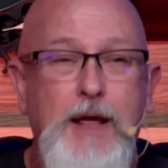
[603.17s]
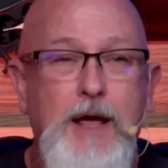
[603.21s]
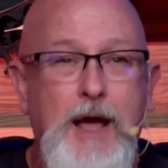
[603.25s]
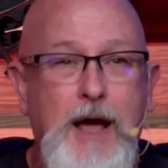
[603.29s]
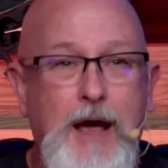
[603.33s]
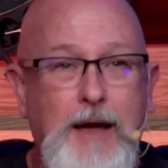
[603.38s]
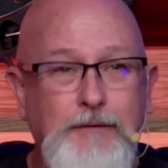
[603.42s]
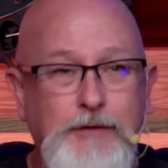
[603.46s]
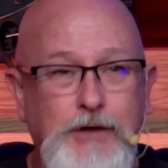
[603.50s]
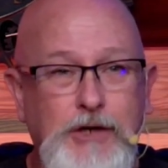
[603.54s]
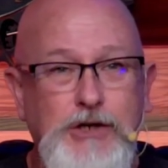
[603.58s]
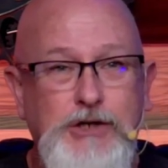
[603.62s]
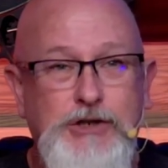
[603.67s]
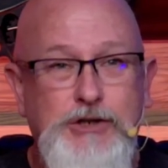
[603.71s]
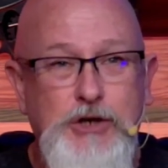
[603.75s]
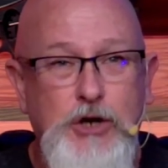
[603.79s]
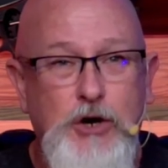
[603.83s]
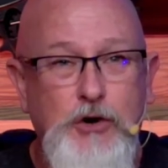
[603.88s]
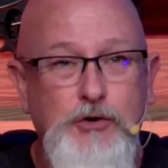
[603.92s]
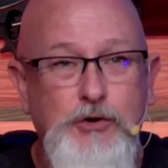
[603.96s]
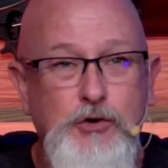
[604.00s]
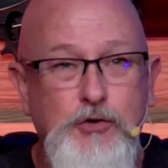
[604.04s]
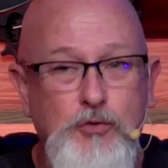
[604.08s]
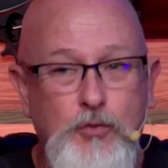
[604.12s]
I'm going to
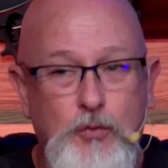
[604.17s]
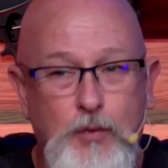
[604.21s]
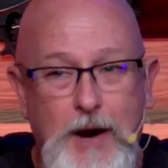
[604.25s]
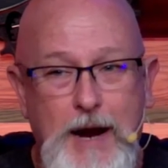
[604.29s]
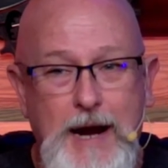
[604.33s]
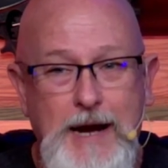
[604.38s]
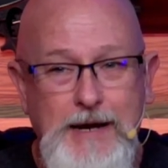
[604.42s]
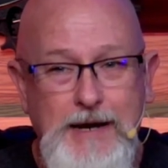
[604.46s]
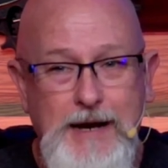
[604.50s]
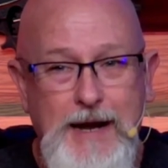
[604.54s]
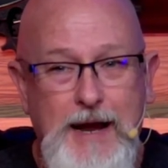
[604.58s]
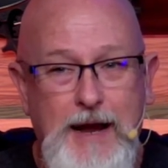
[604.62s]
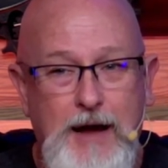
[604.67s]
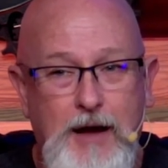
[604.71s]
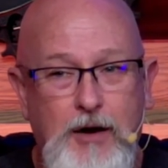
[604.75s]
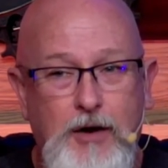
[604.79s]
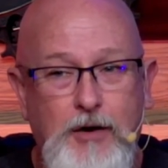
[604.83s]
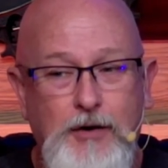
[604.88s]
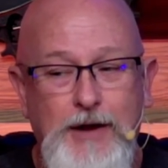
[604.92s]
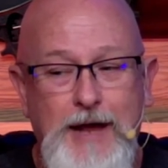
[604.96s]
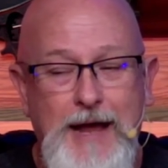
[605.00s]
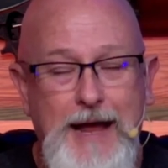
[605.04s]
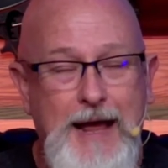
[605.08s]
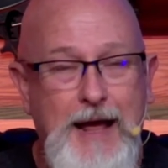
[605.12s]
show you right now
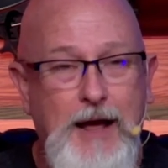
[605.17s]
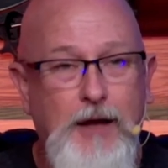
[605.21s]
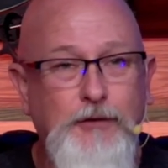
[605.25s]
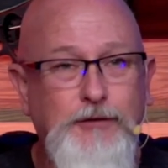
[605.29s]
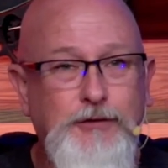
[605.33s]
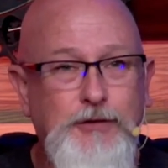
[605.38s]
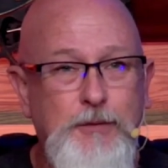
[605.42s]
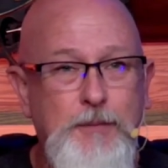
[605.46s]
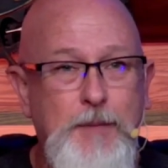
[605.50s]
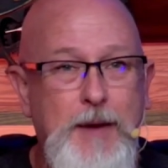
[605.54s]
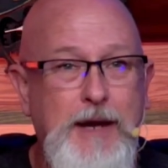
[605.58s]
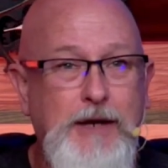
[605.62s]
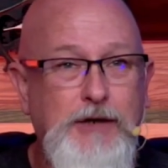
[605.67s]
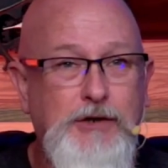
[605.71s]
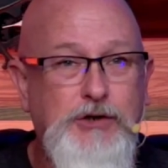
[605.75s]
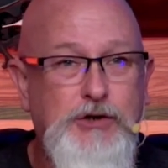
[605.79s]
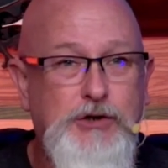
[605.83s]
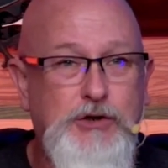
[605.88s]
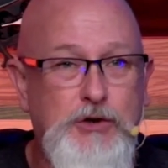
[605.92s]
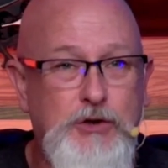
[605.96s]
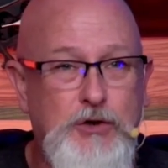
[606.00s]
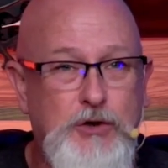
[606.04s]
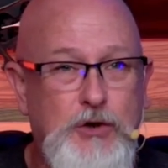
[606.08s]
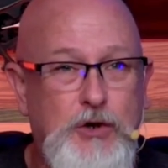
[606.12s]
on how to make
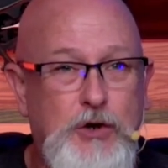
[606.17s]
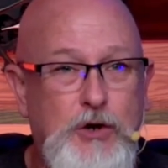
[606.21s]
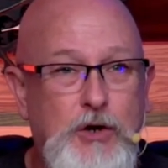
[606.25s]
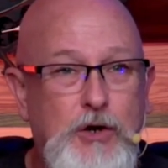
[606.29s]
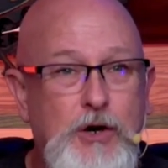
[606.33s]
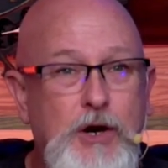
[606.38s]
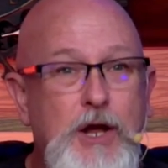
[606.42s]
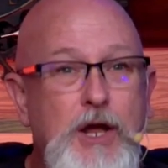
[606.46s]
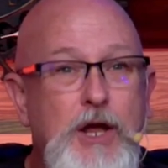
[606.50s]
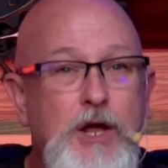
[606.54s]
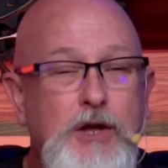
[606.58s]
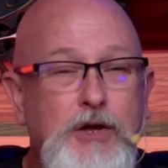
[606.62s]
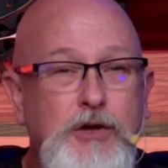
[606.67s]
sure